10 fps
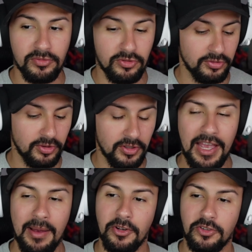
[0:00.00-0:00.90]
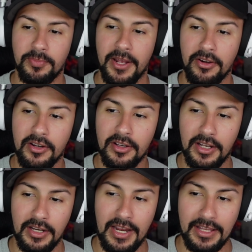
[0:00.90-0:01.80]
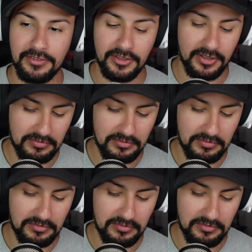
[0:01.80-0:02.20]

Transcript: just look that much better and enhanced it.